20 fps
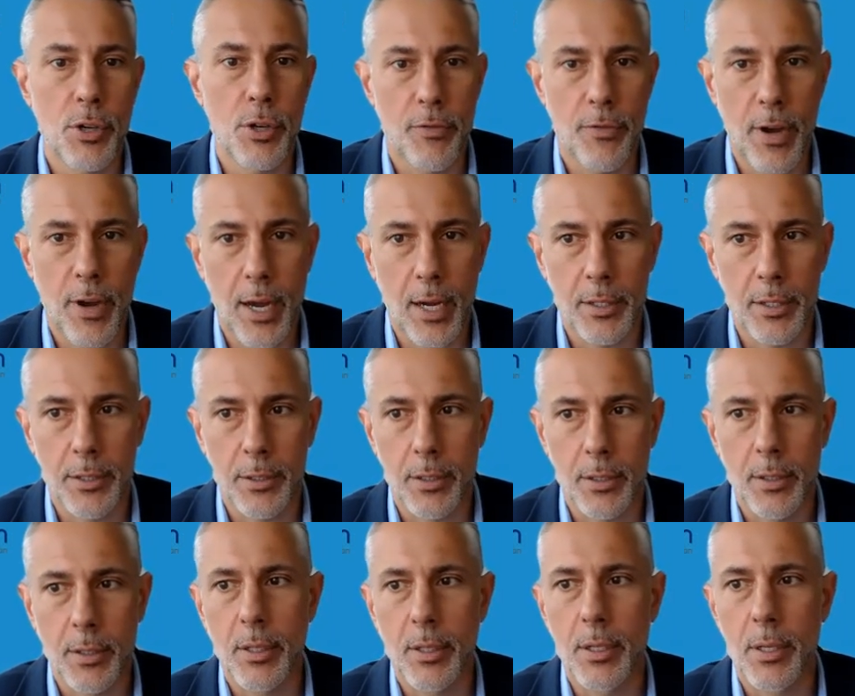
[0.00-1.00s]
factor
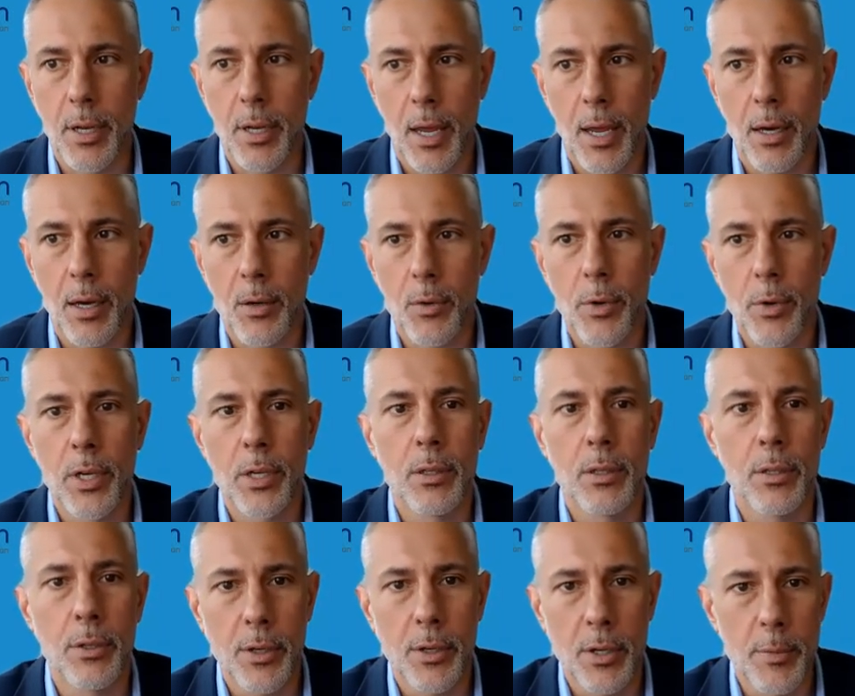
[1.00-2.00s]
in how we
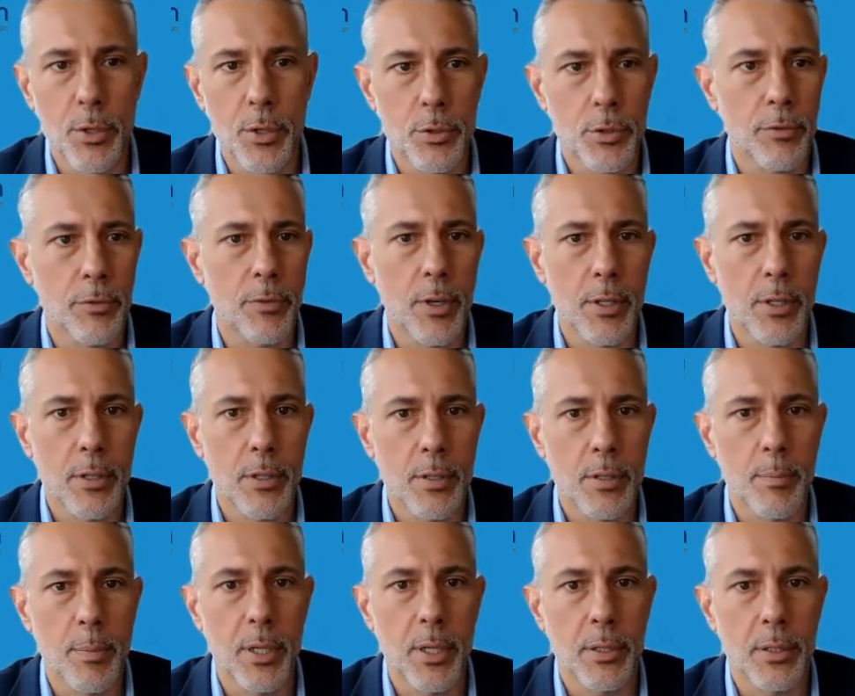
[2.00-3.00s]
look at mutual funds.
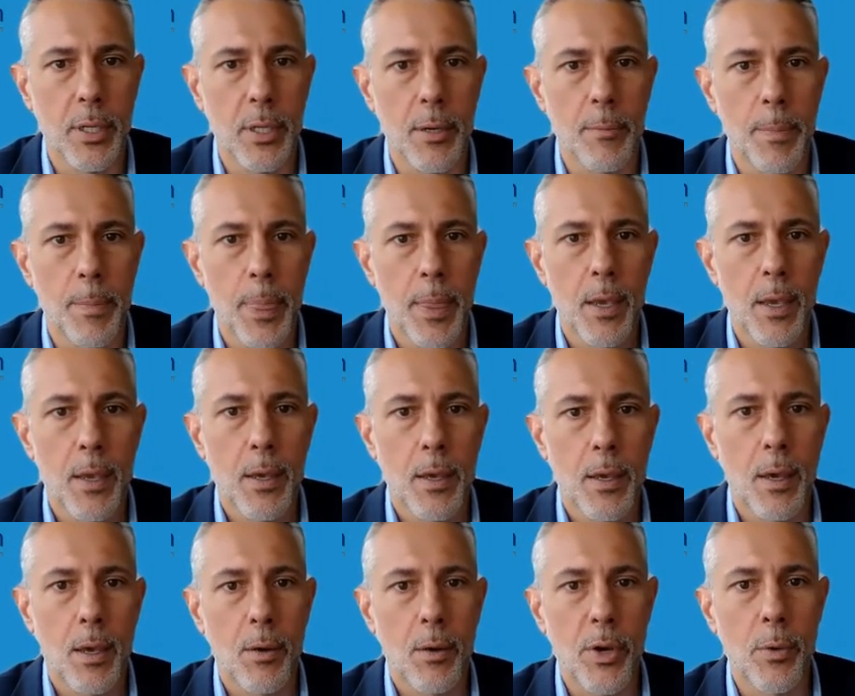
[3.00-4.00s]
But
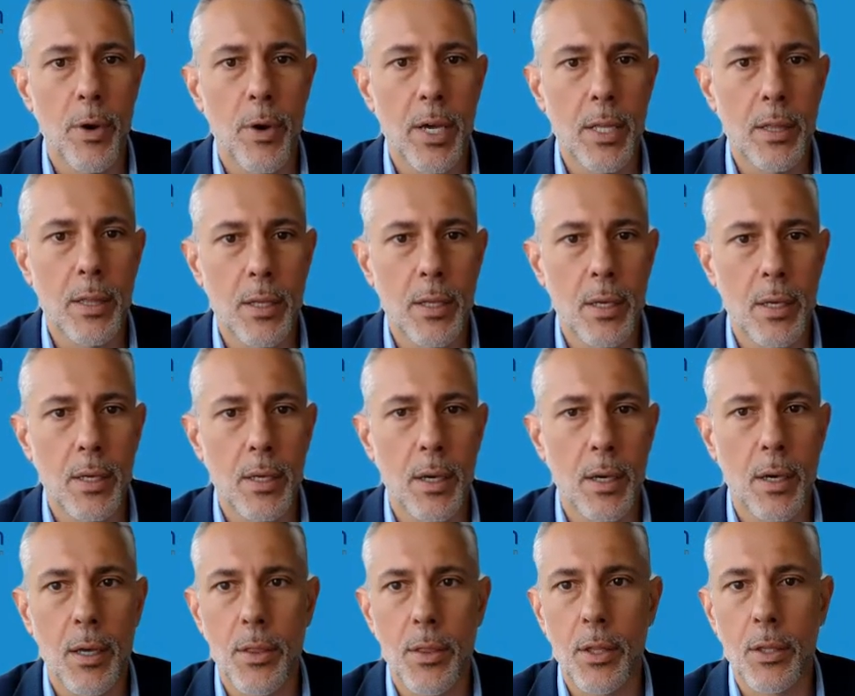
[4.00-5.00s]
we weight
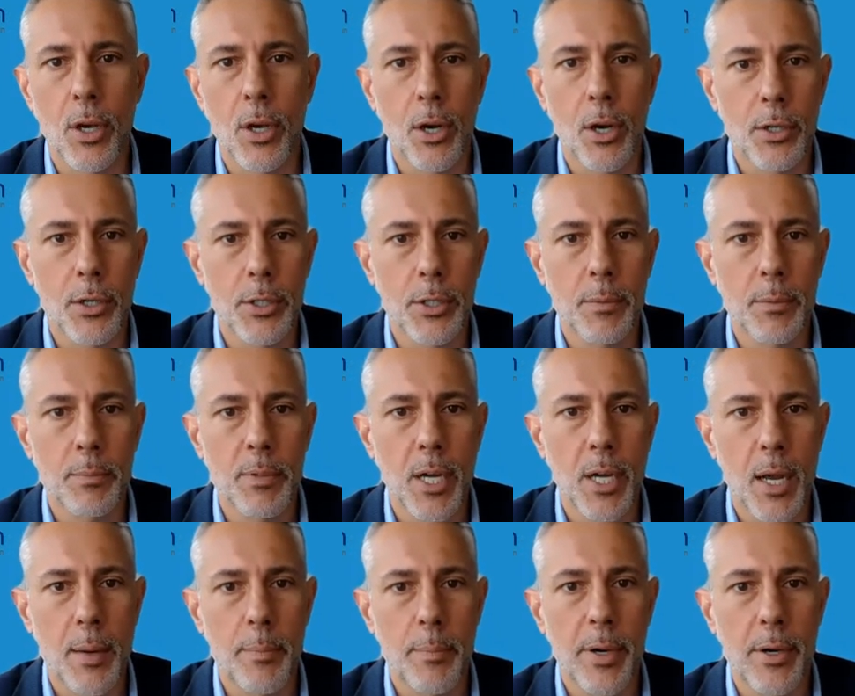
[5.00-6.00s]
the longer term
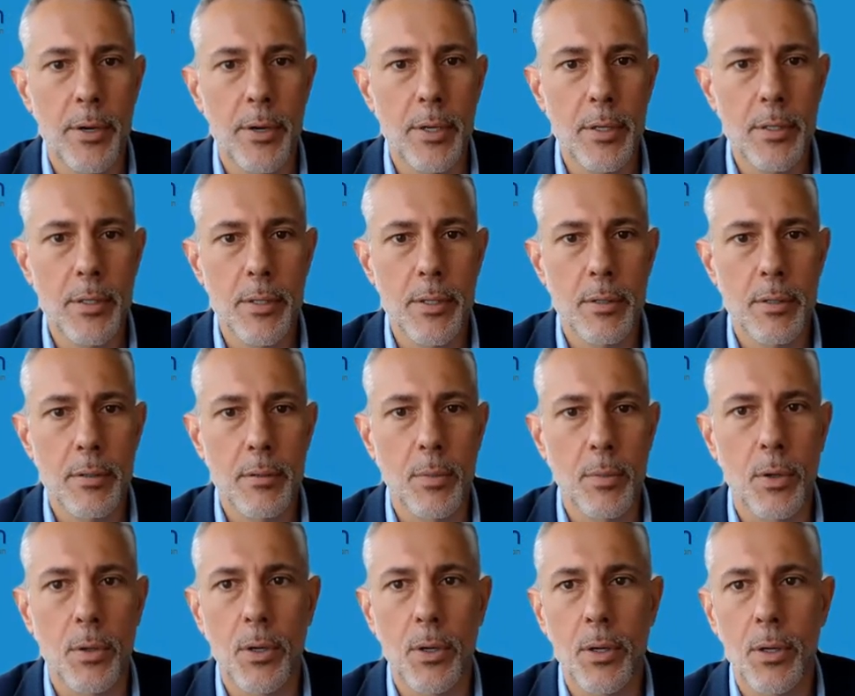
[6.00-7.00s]
time periods
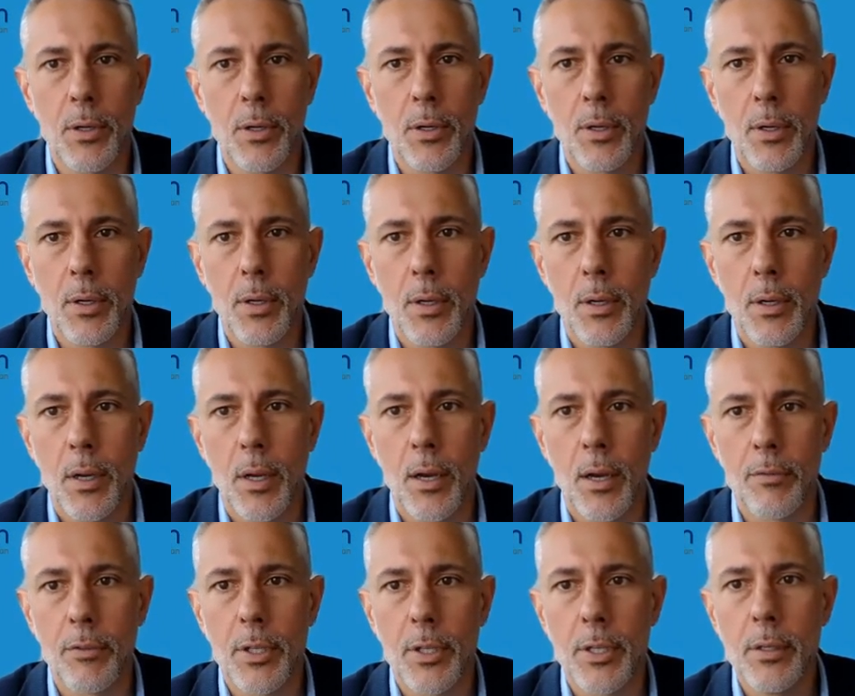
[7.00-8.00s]
more
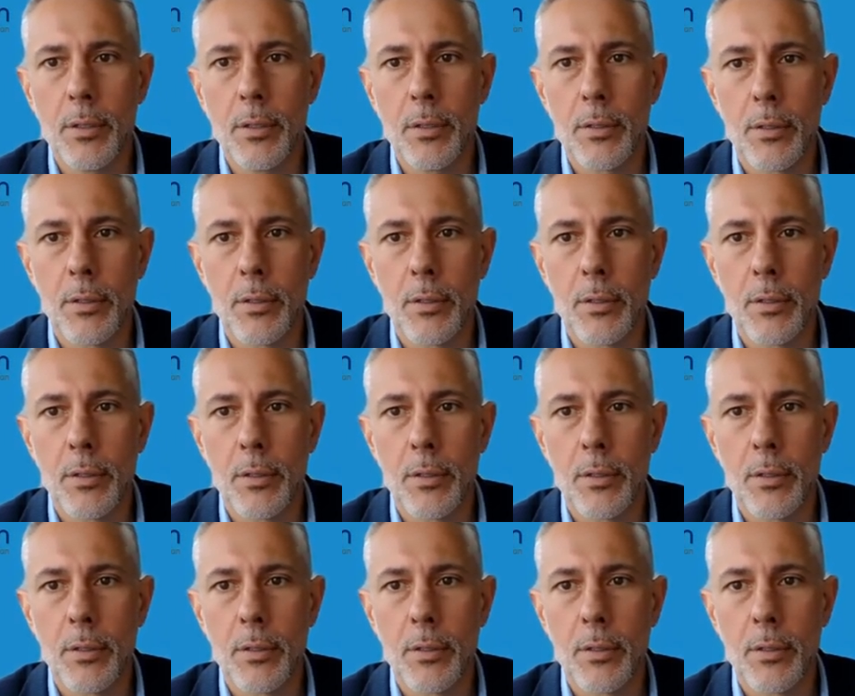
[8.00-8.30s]
heavily.